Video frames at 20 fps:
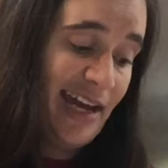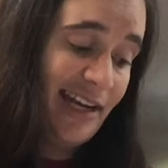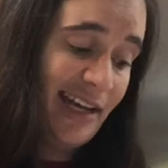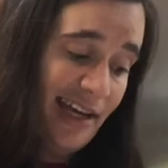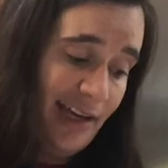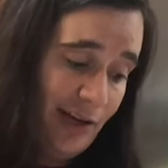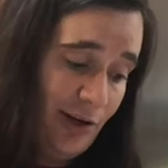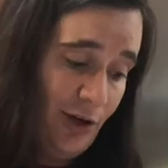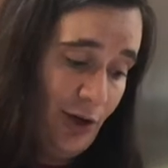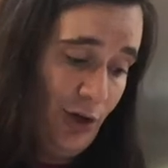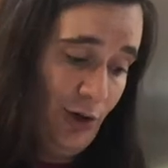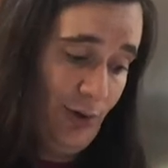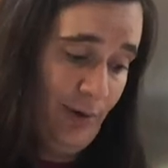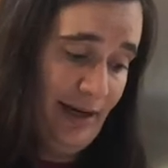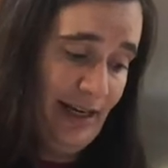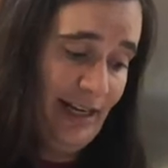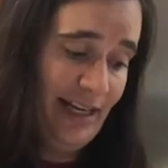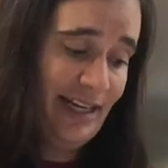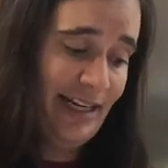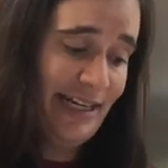he knew
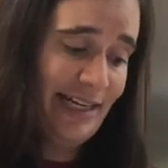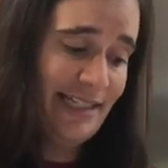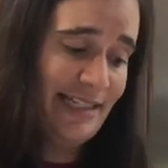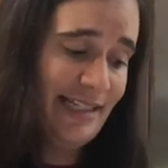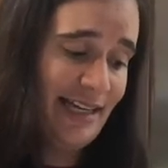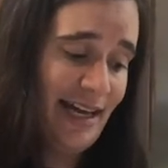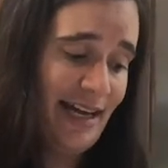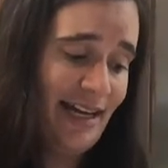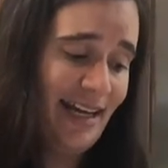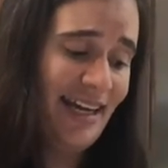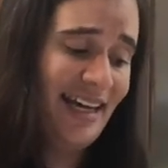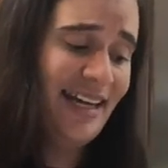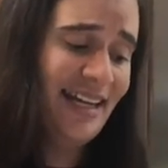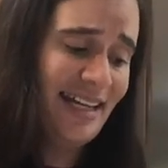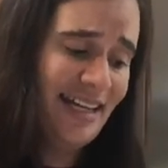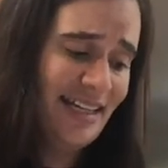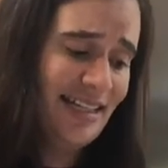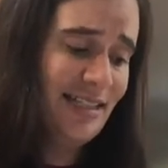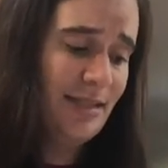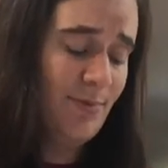it, and he said, "It
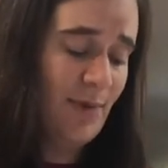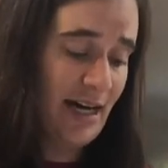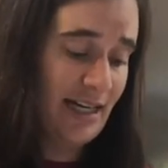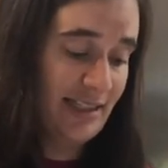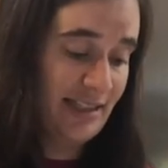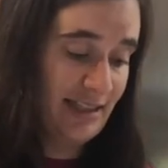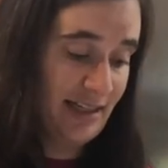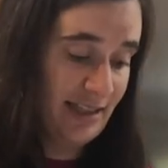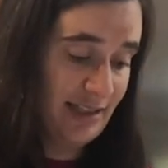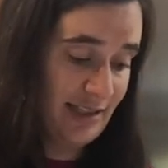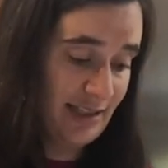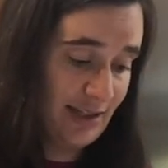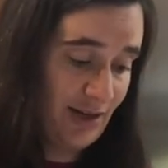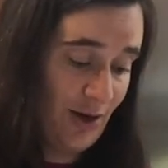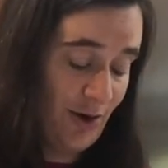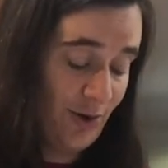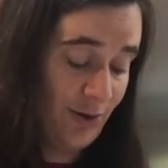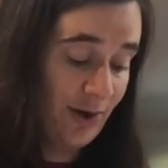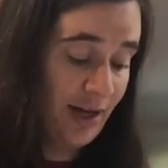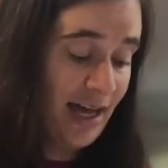is my son's
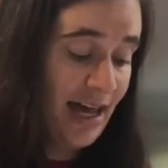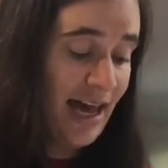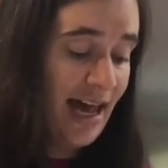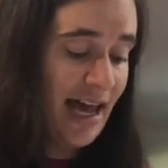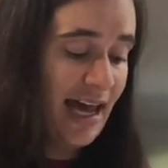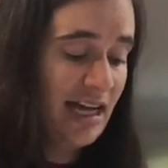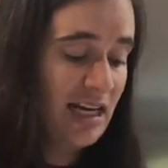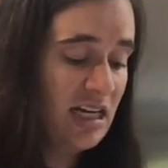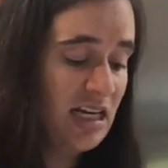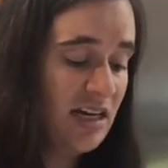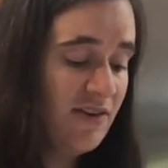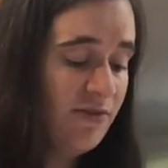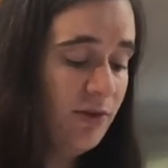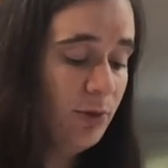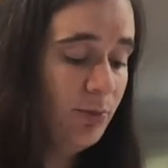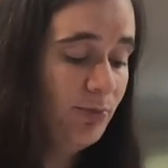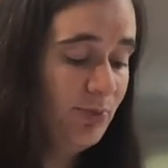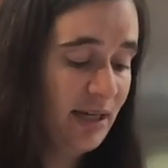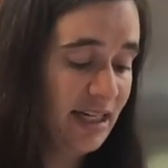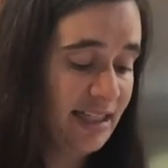coat. An evil
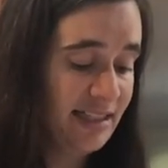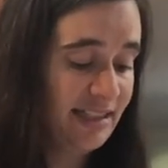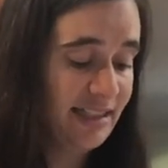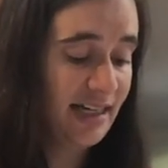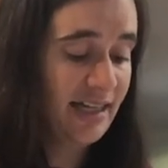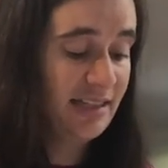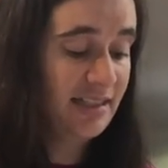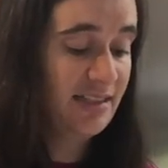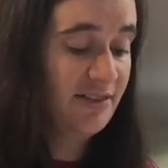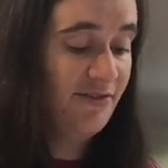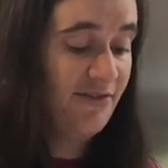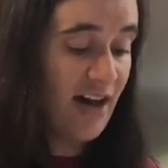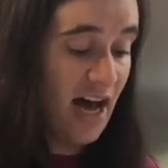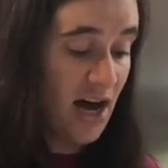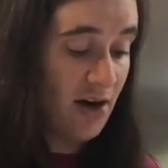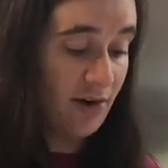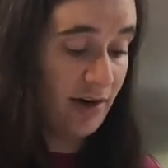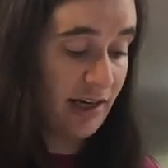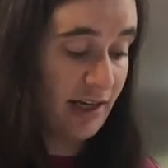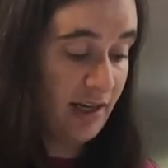beast has
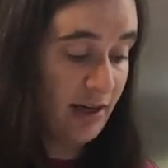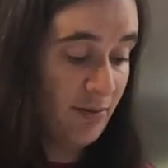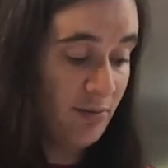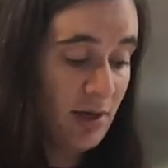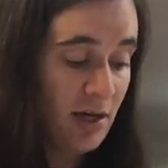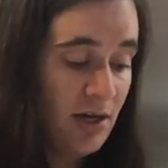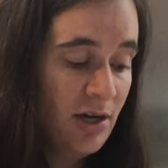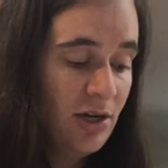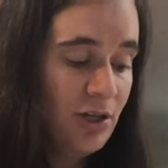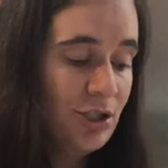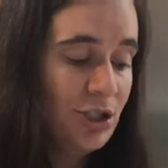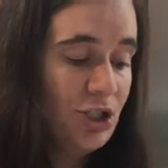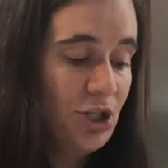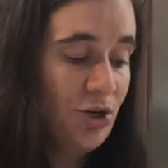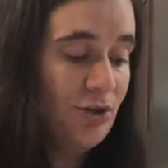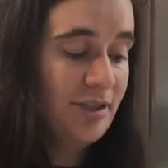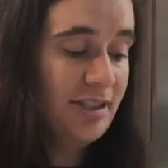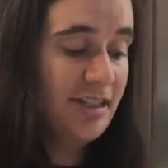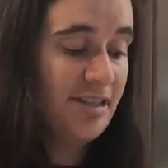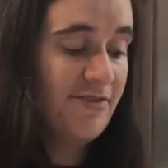devoured him.
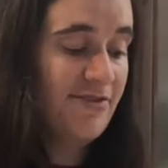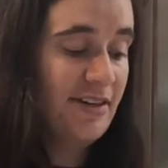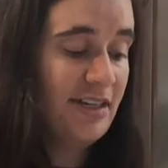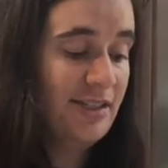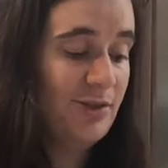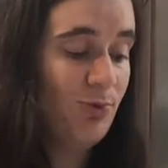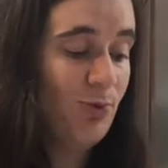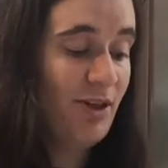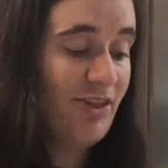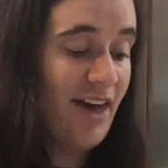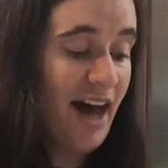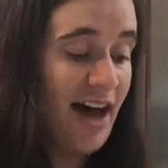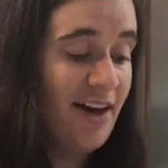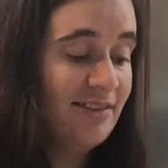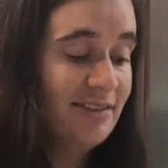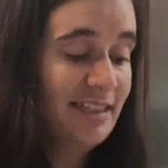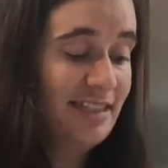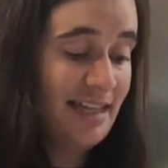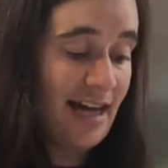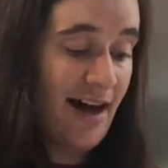Joseph is
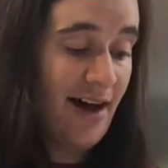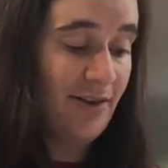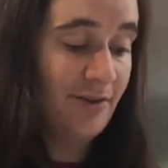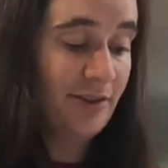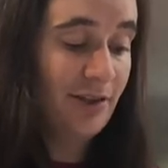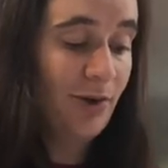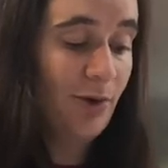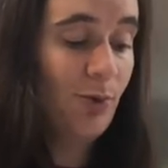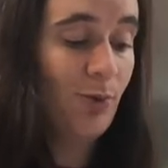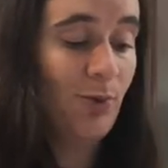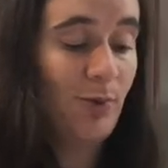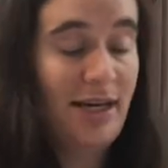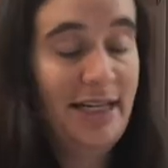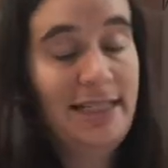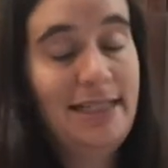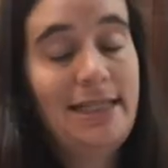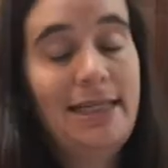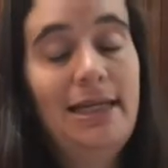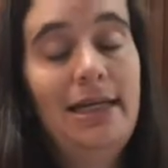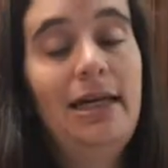without doubt
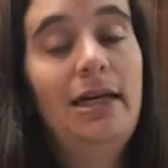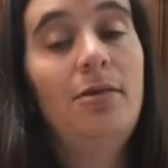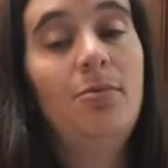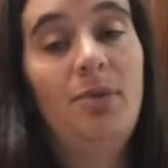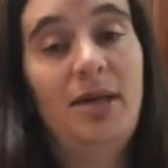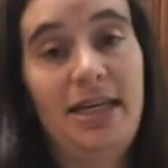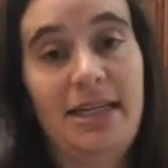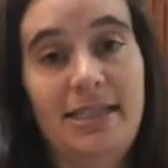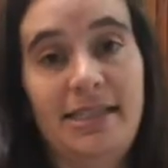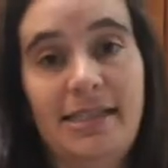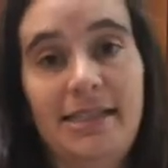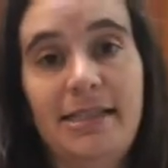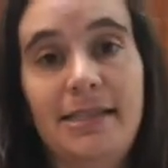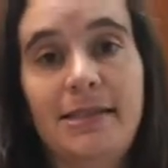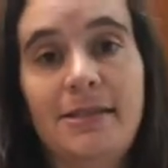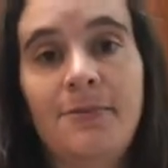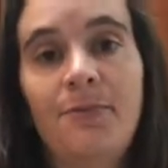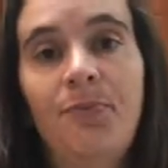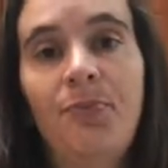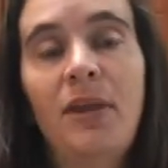rent in
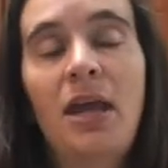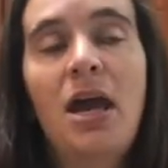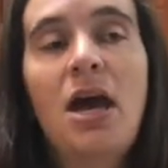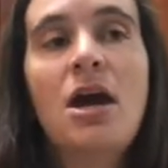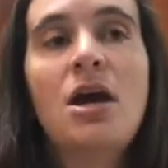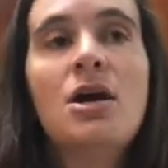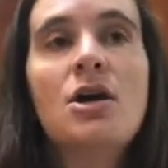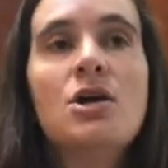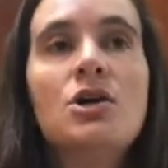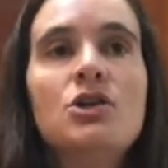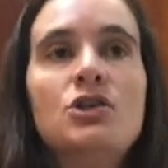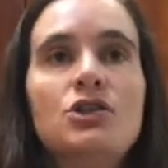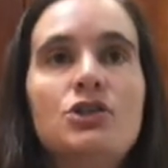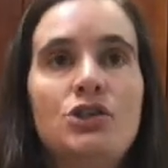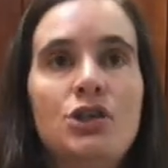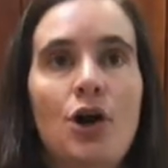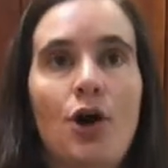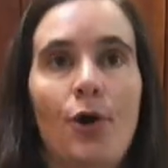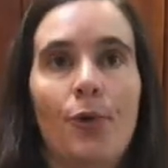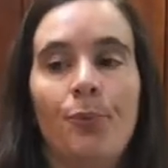pieces."
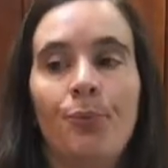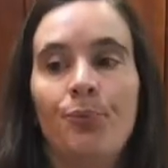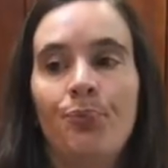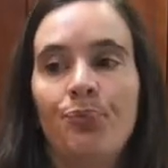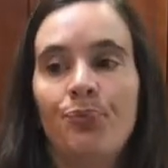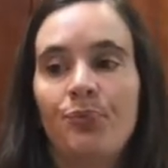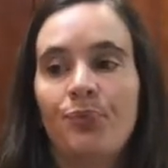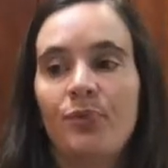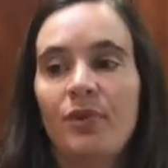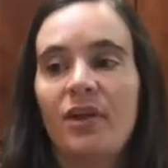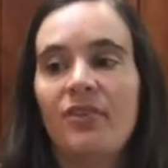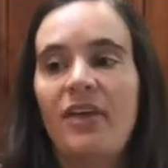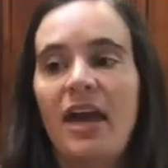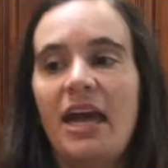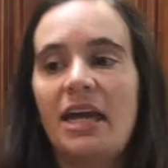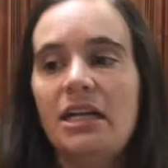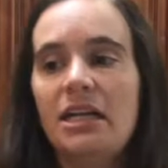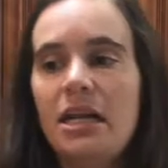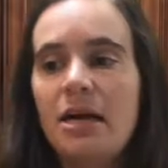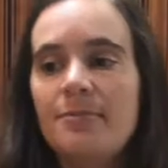So they
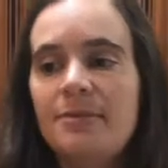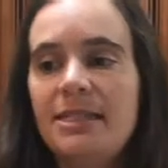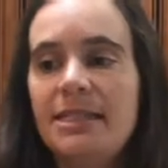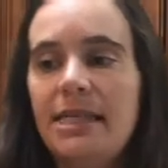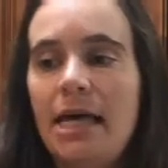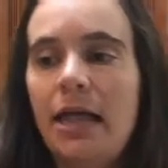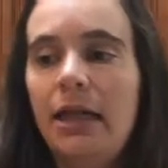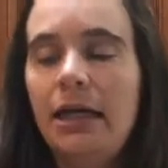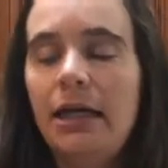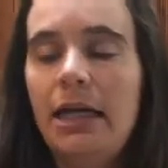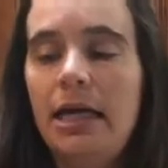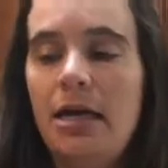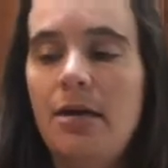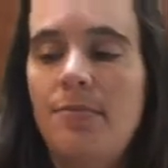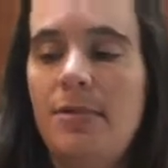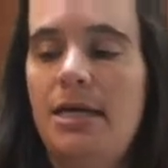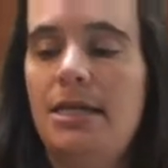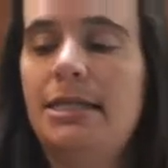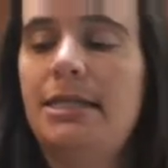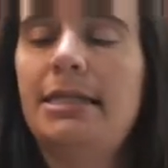ended up selling him
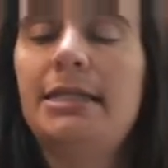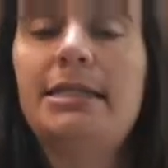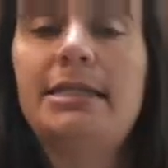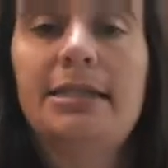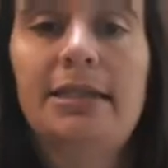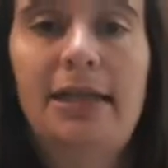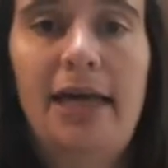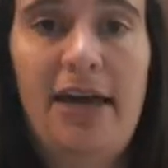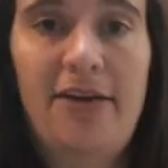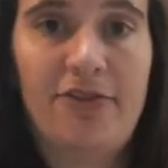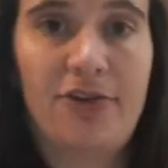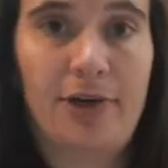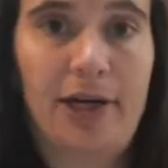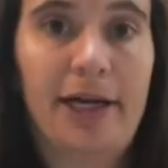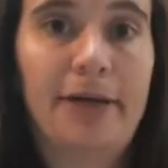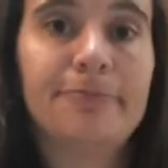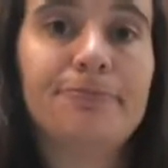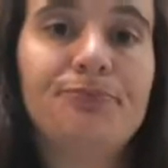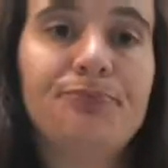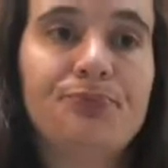into
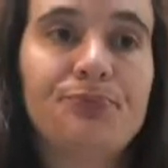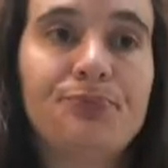slavery,